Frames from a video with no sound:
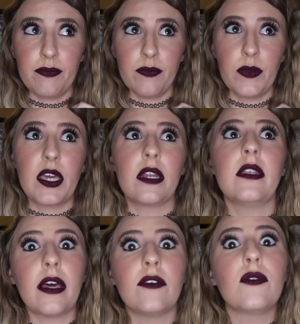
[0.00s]
We get a
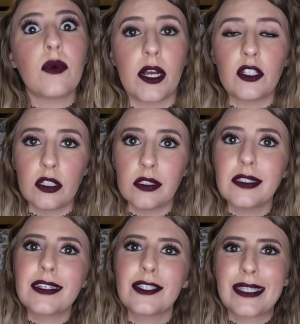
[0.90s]
lot of
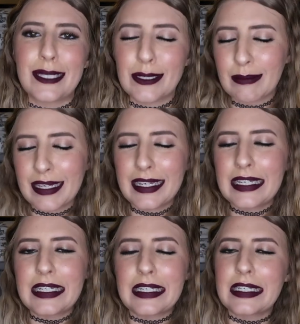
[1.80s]
questions. Excuse me,
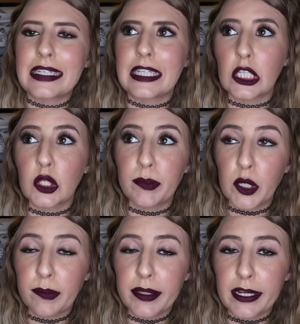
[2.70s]
a little
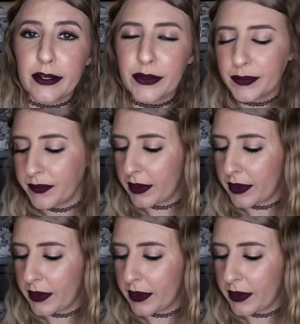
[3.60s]
burp there.